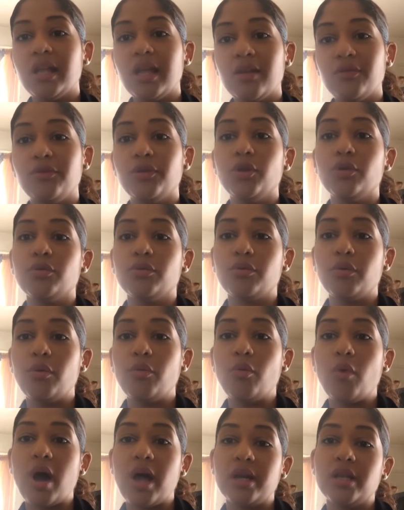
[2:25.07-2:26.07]
if you
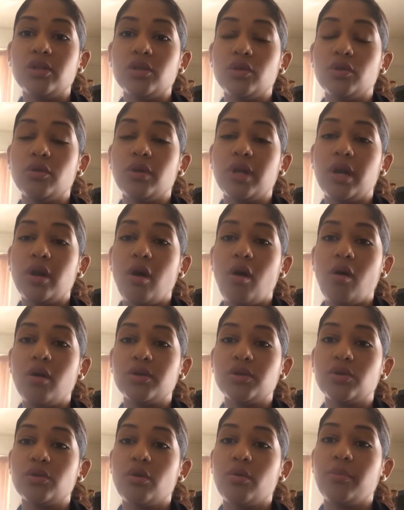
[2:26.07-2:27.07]
wanted to, you can
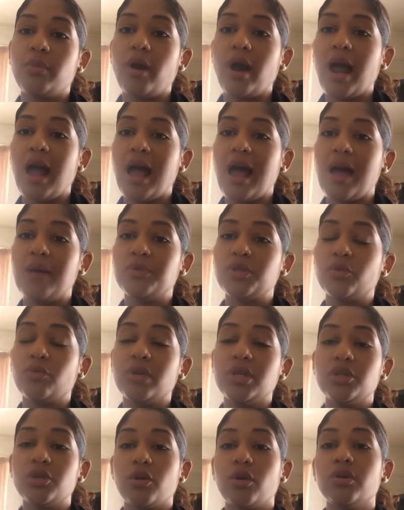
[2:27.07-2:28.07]
also perhaps
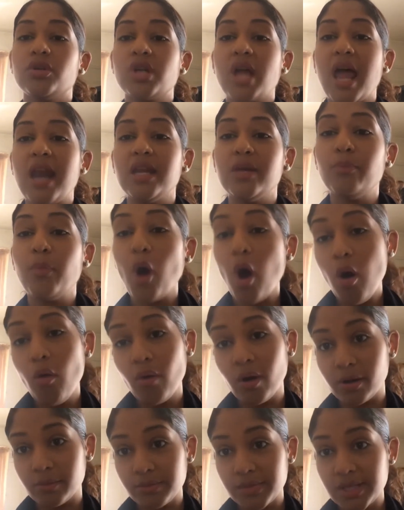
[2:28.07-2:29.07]
research any
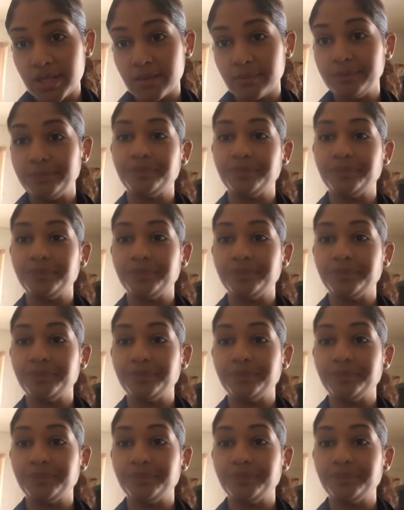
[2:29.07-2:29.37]
poems,